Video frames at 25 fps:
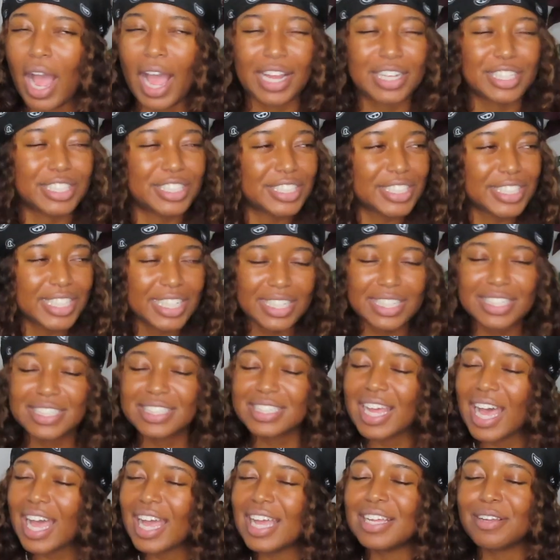I did
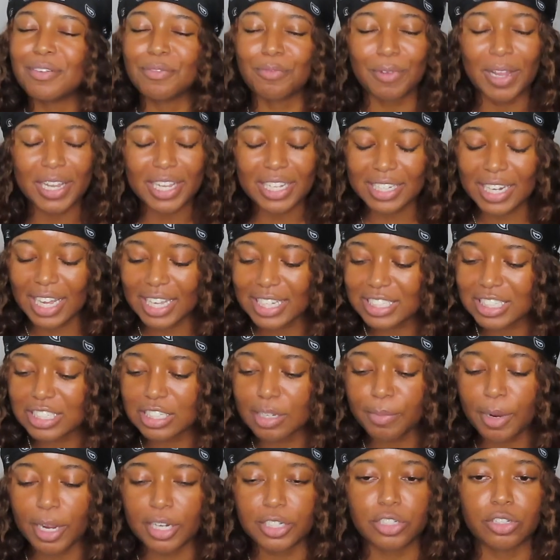not recognize the
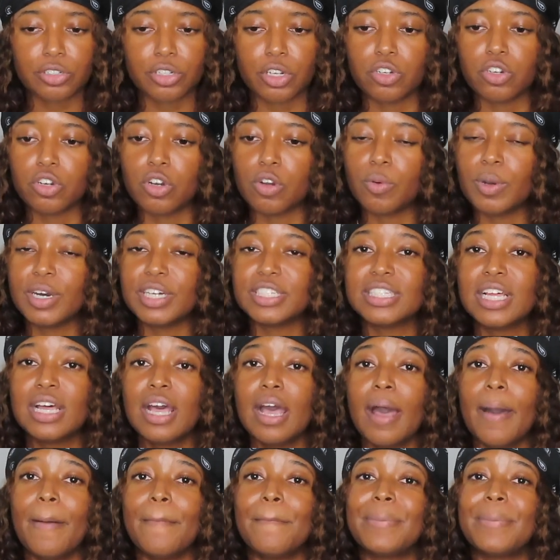number, I don't know who it was,